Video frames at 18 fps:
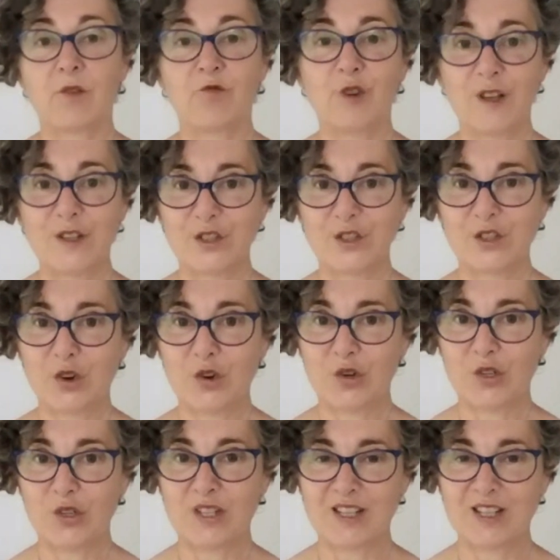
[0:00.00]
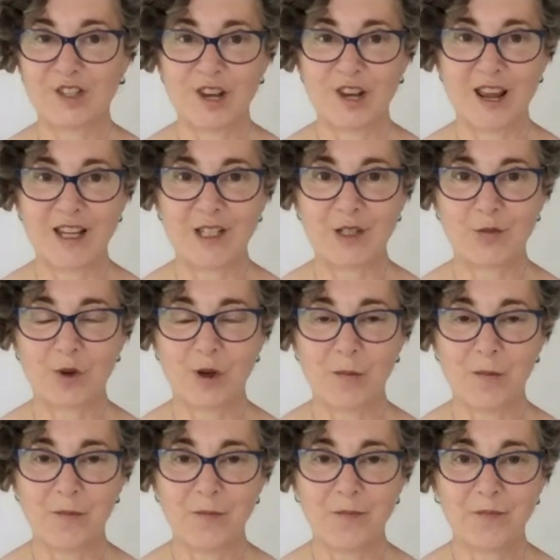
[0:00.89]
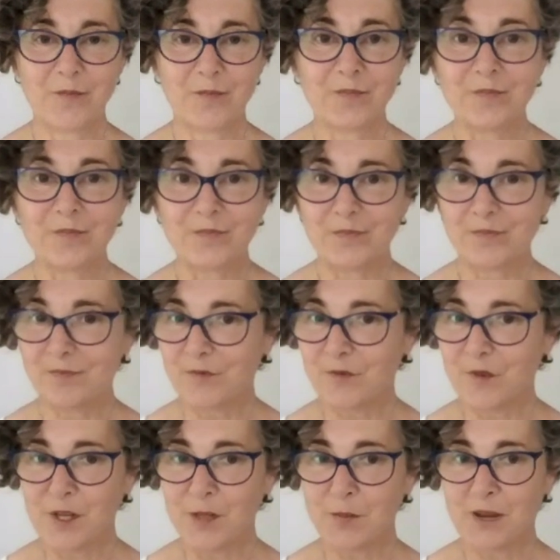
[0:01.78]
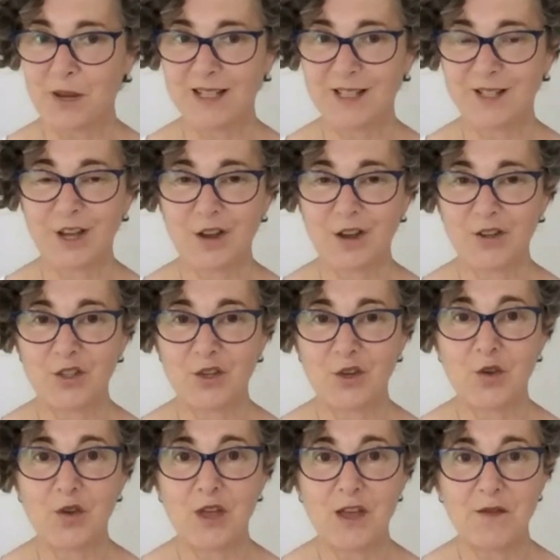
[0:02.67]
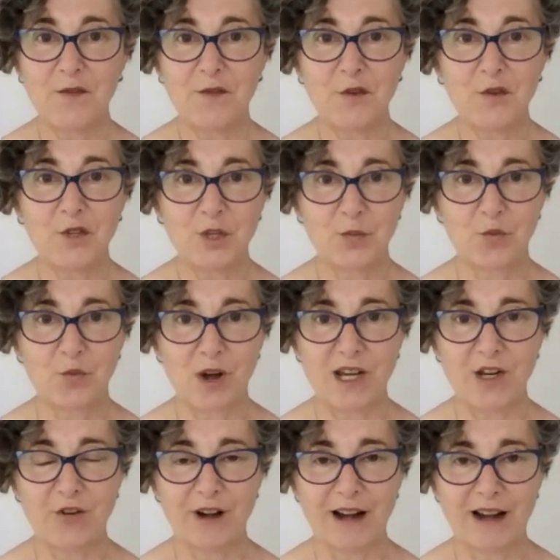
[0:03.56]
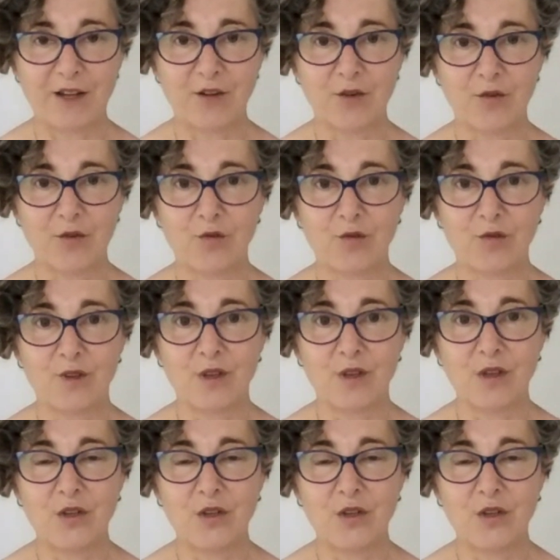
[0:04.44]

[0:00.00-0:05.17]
Rostox is the next one. First place to go to if you sprain your ankle,